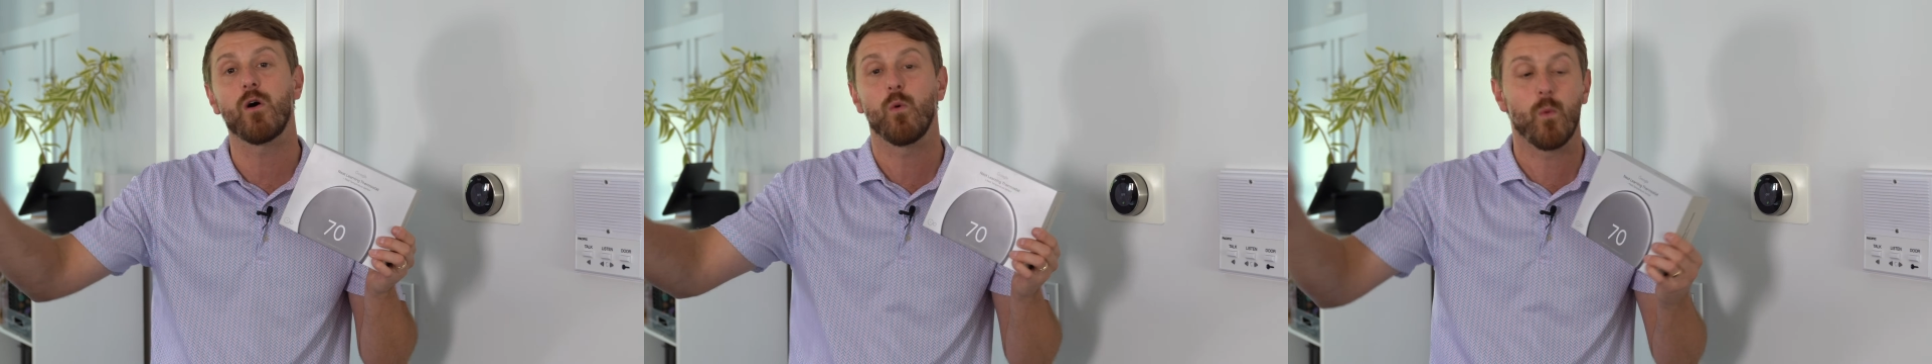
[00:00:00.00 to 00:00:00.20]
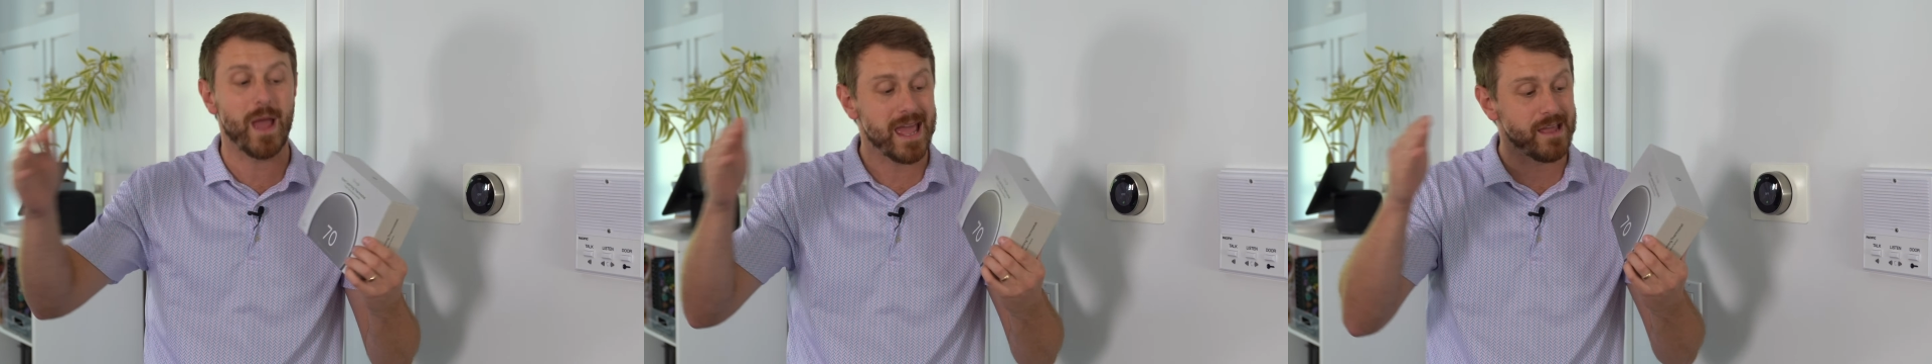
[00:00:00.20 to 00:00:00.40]

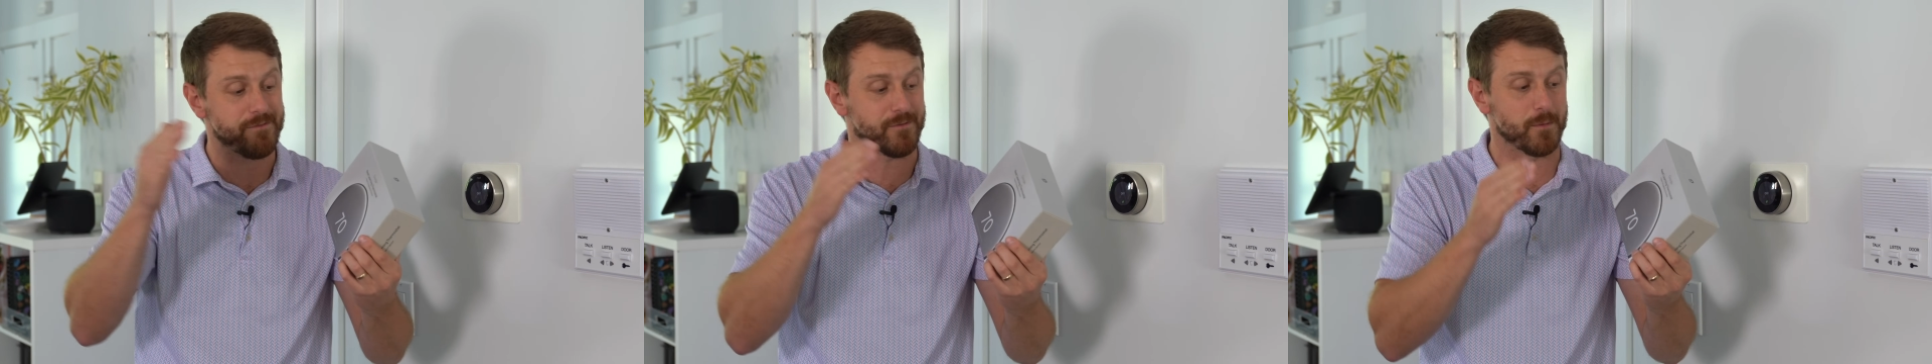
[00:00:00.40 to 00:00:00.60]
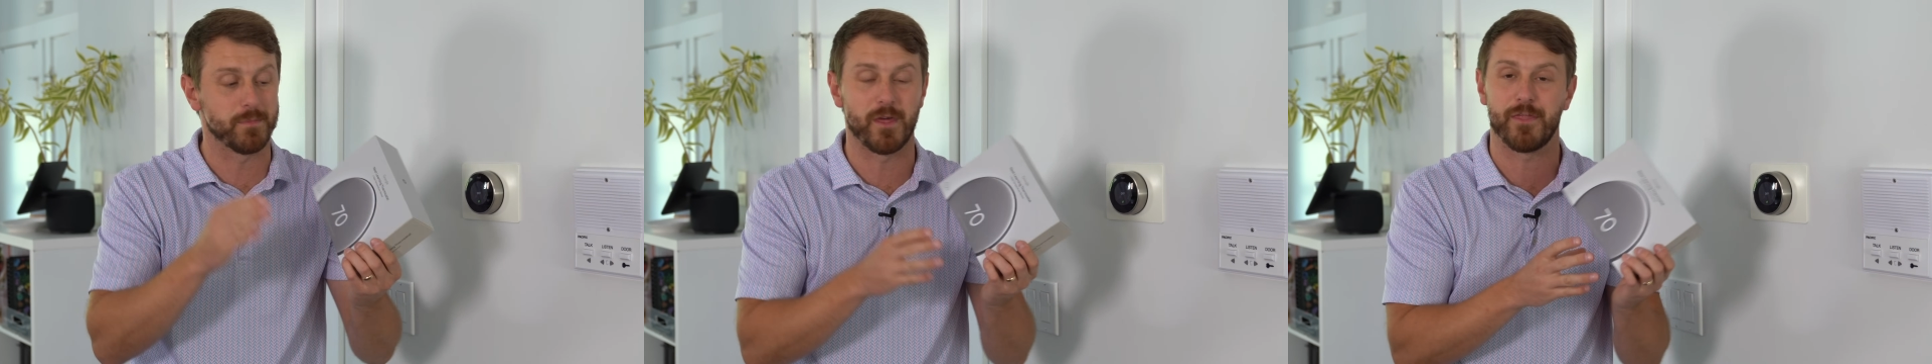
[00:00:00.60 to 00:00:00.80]
away
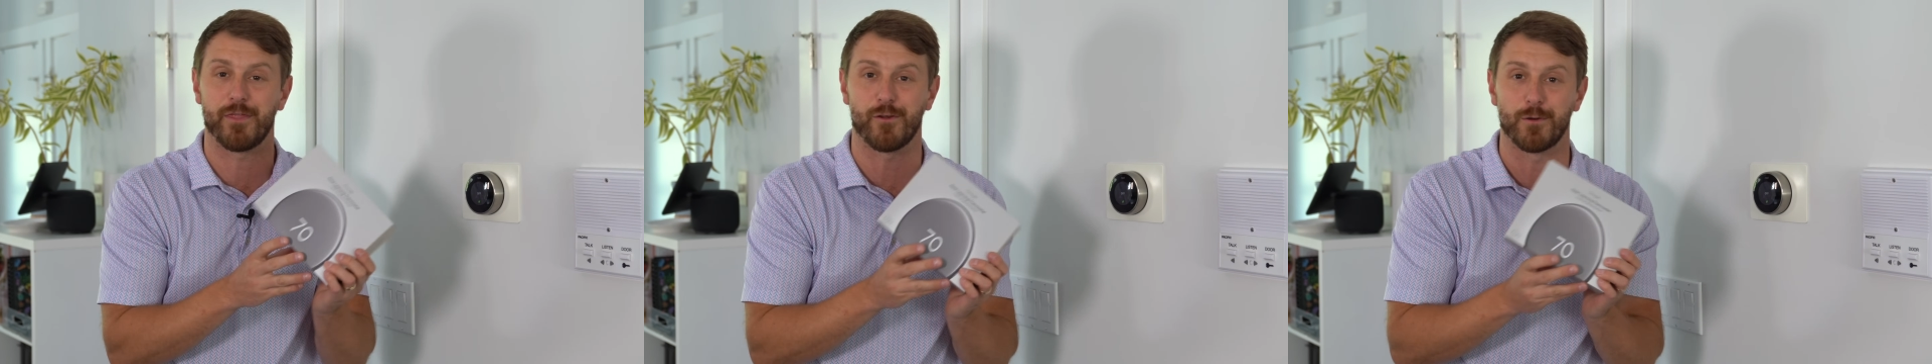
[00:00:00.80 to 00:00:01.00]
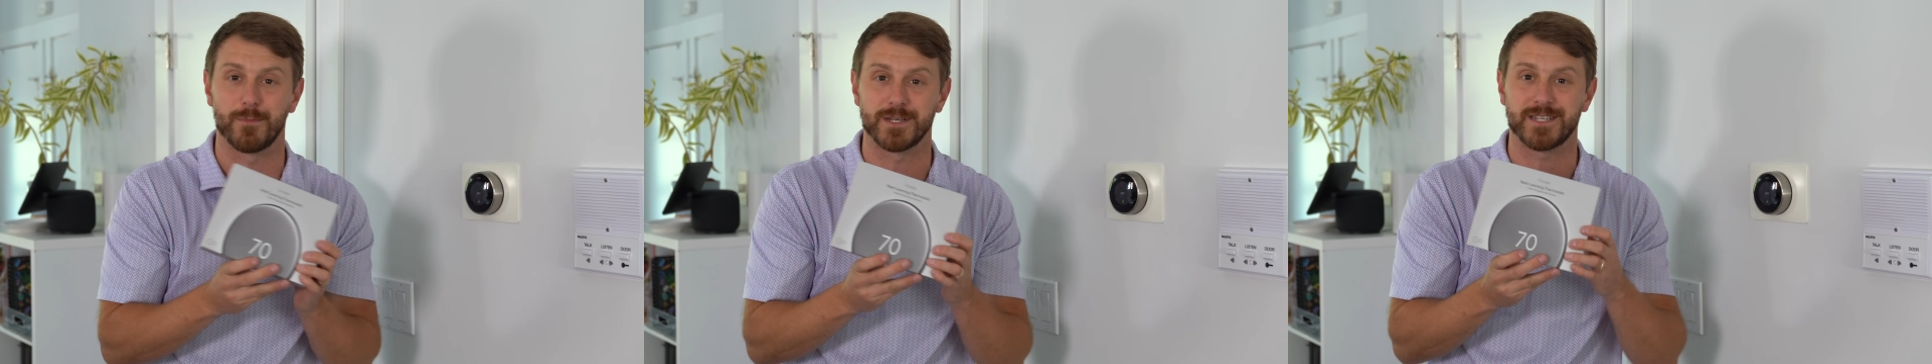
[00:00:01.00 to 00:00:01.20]
from the
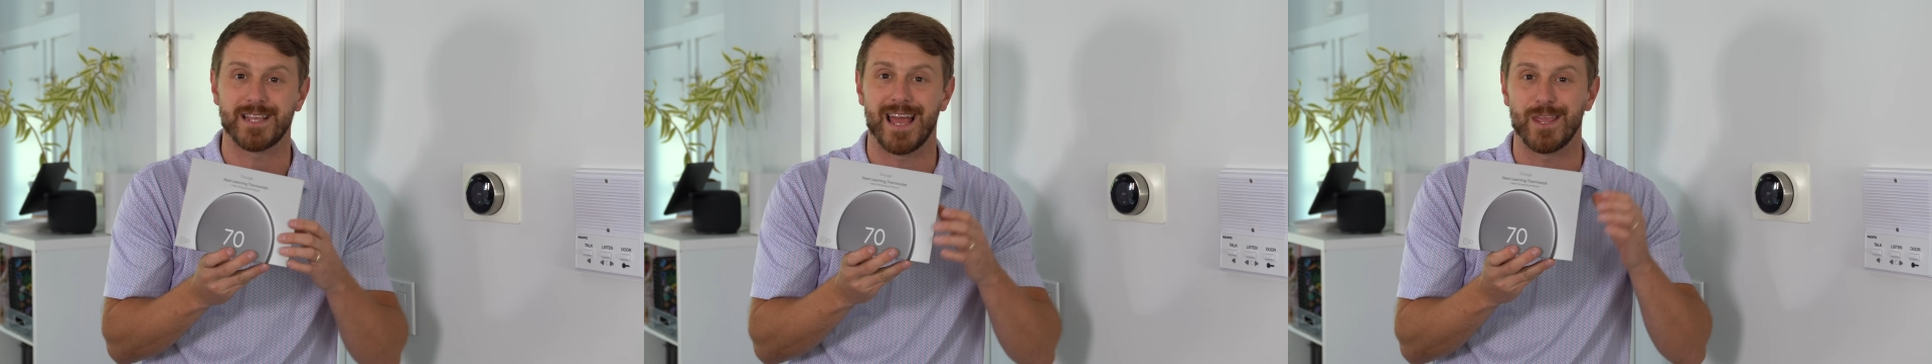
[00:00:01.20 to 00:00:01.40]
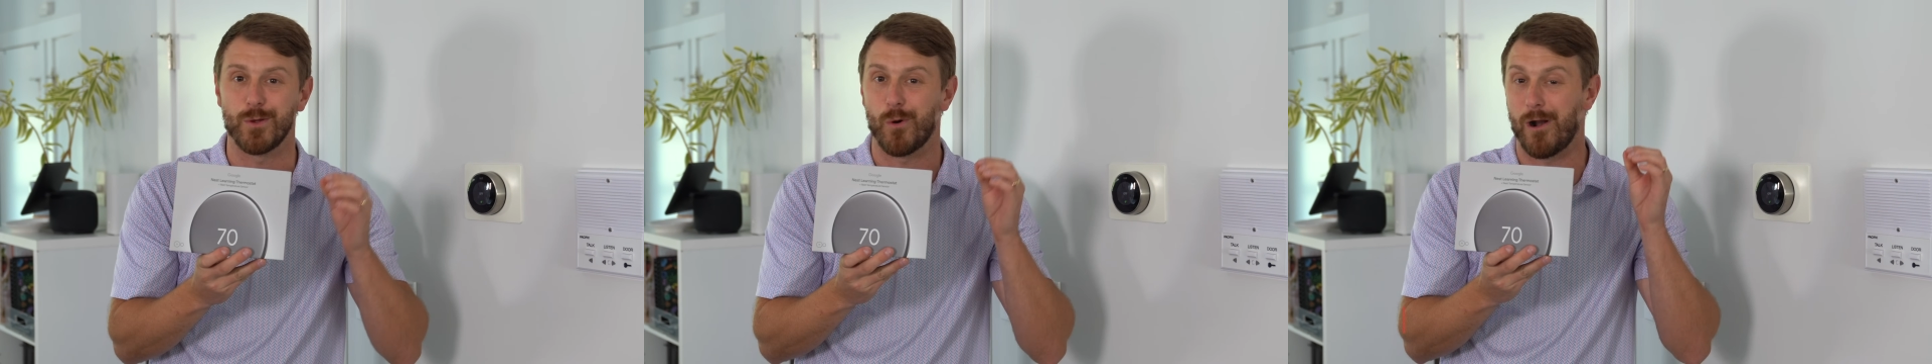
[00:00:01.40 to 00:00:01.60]

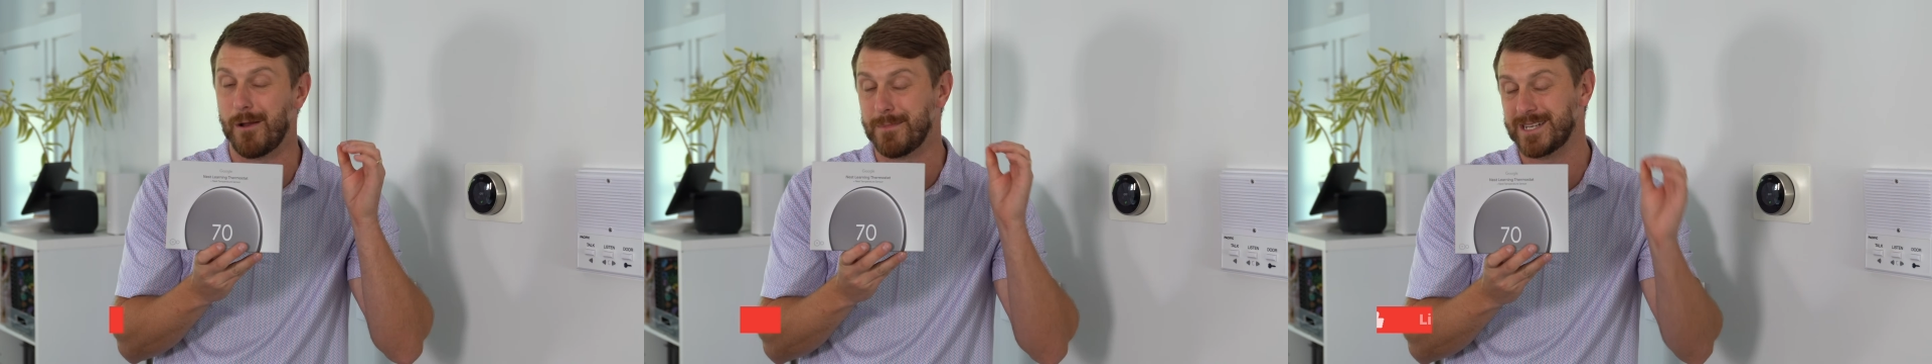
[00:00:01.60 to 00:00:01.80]
thermostat you are.